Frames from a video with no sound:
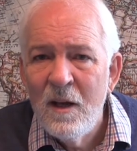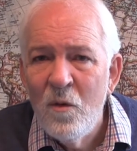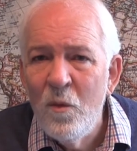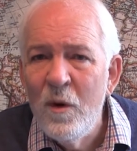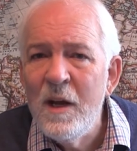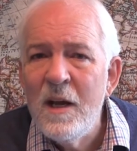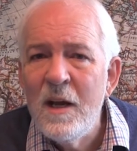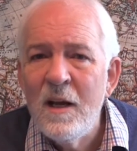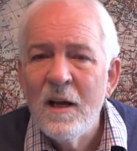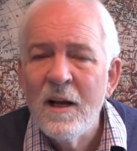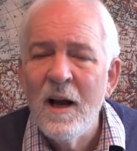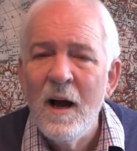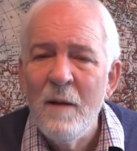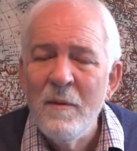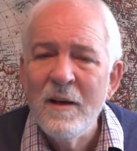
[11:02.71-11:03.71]
We
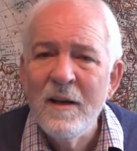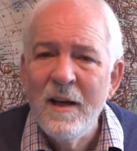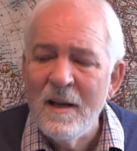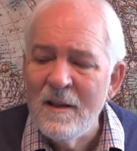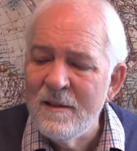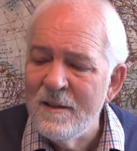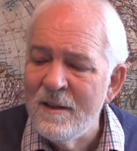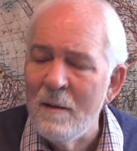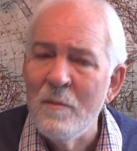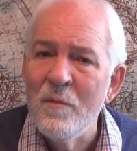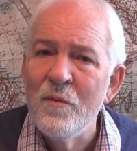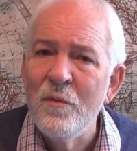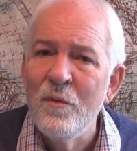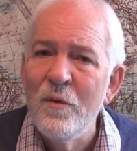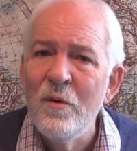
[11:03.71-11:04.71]
come against
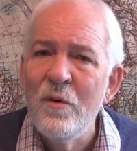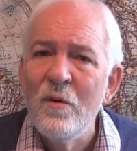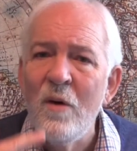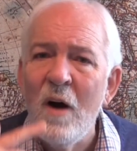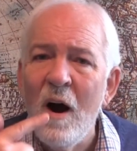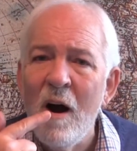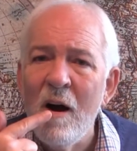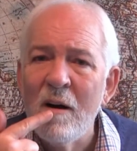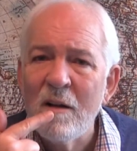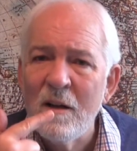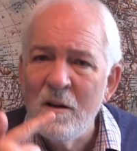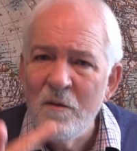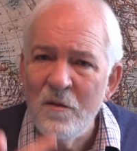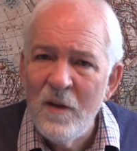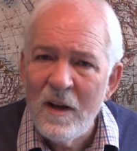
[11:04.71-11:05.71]
him through our
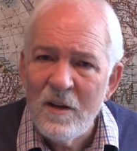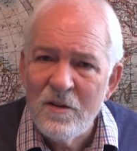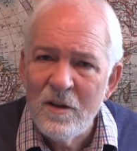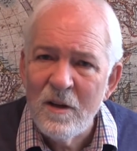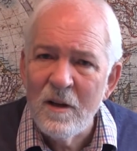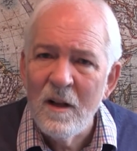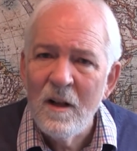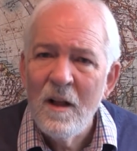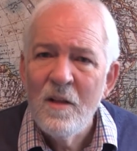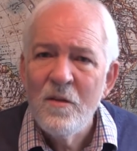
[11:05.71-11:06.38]
confession,